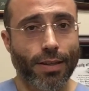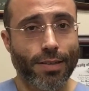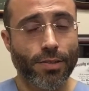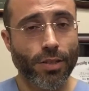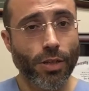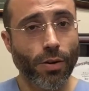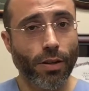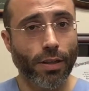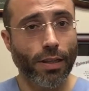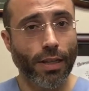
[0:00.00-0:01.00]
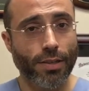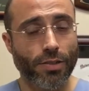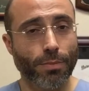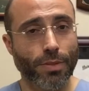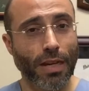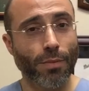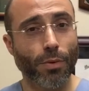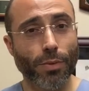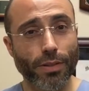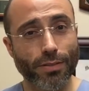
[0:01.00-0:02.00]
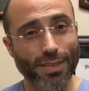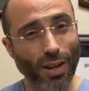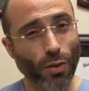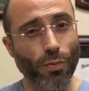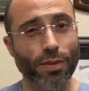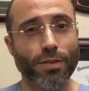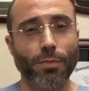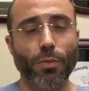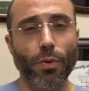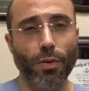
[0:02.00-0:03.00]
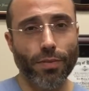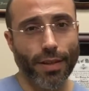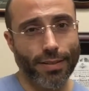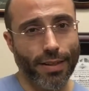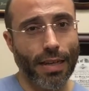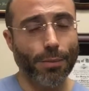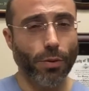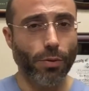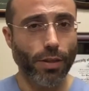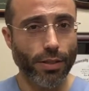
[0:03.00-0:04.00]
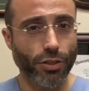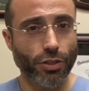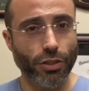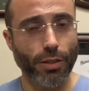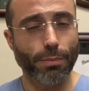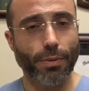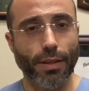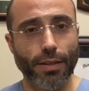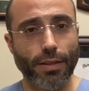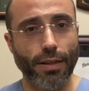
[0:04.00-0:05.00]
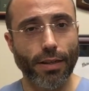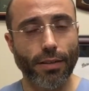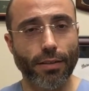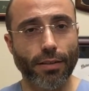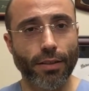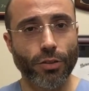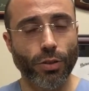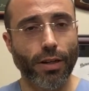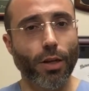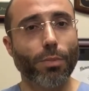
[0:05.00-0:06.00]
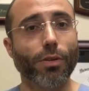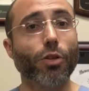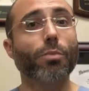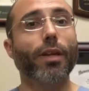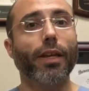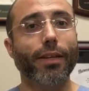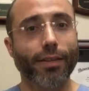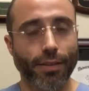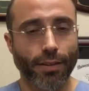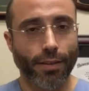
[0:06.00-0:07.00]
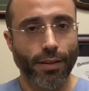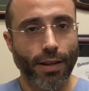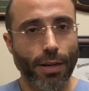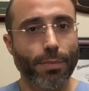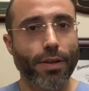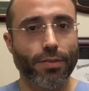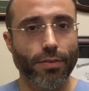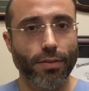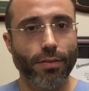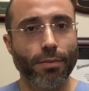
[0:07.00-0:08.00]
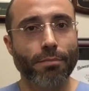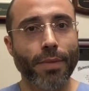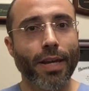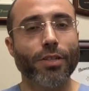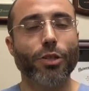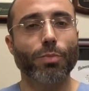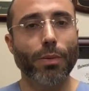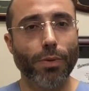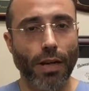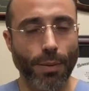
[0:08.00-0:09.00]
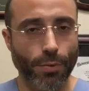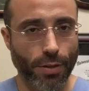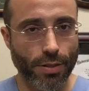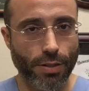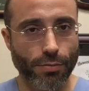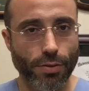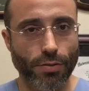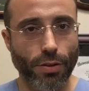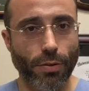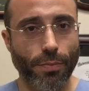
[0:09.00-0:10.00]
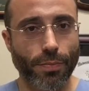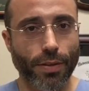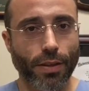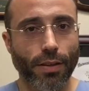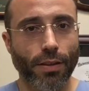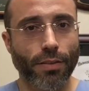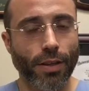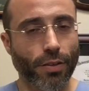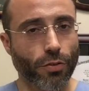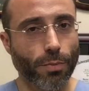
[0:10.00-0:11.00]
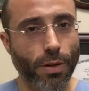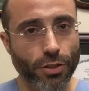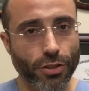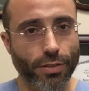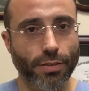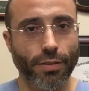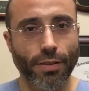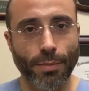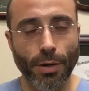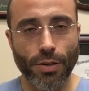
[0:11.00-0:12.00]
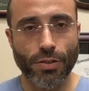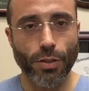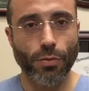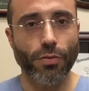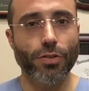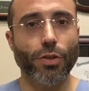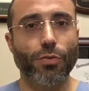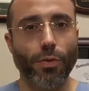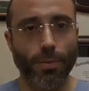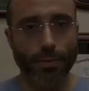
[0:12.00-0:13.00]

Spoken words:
see you all in class sometime where we delve into more of that dynamic relationship and try to help illuminate how to best manage these people comprehensively. So thank you so much. I'm Eric Cedar for Physioform.